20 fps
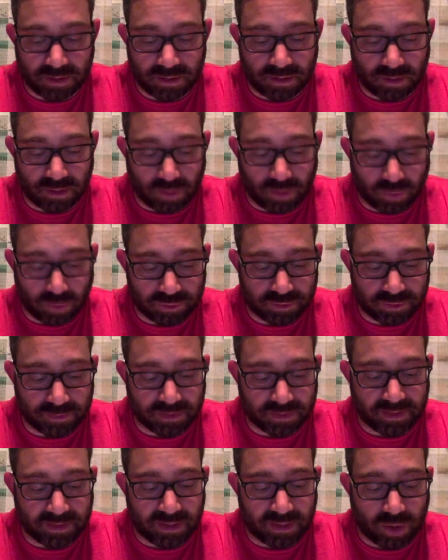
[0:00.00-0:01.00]

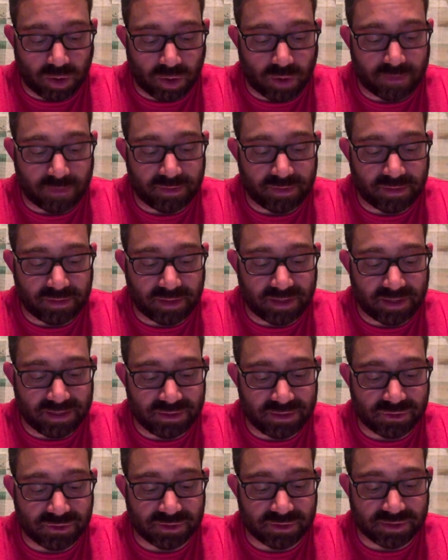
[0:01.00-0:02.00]
ultimately all that
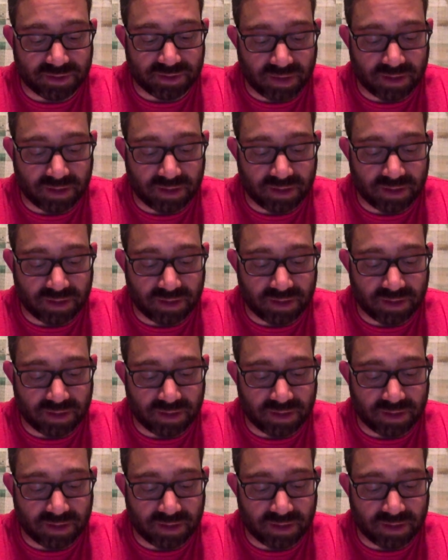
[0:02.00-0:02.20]
interests